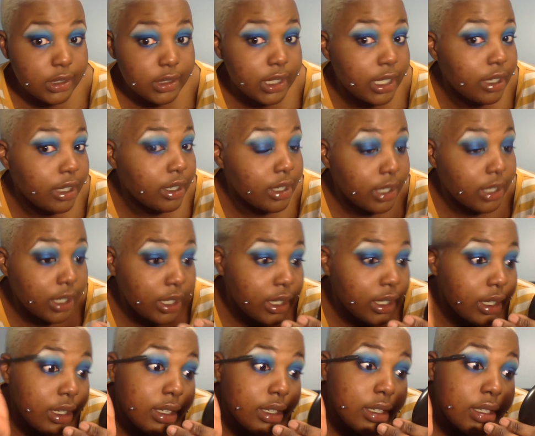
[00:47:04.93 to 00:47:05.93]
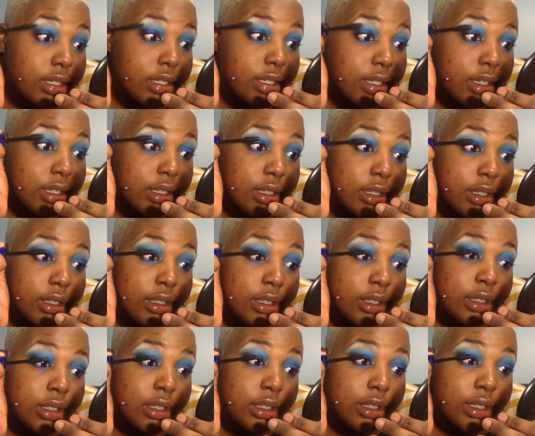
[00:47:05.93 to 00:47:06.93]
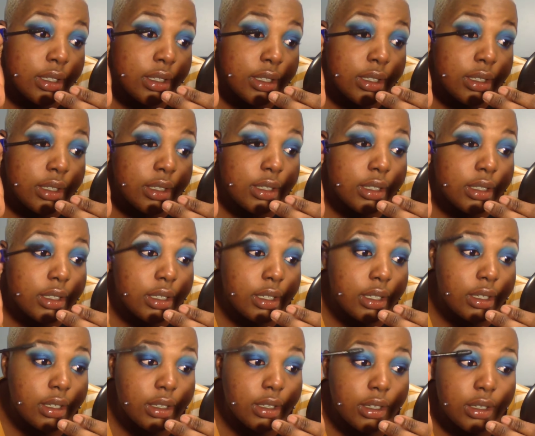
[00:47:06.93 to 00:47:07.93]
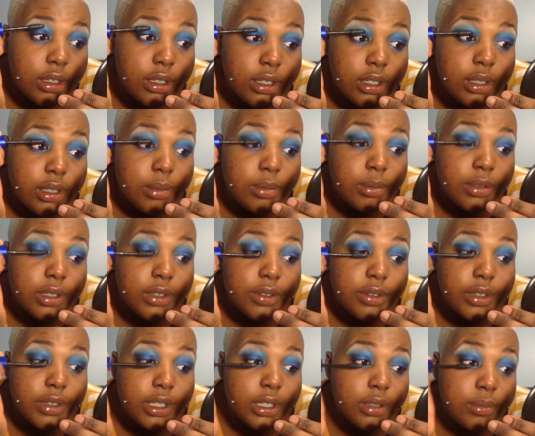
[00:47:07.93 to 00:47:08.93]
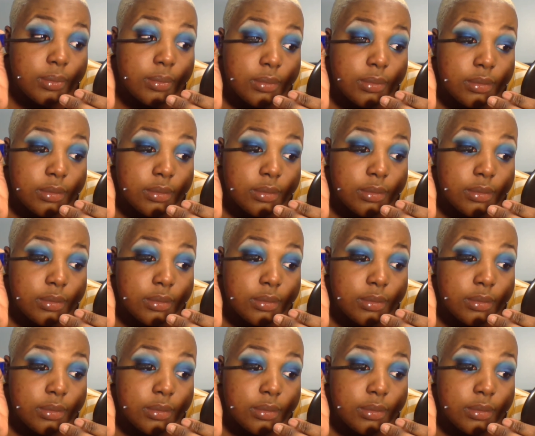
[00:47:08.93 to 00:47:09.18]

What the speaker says: There it is. It's gonna curl up with it.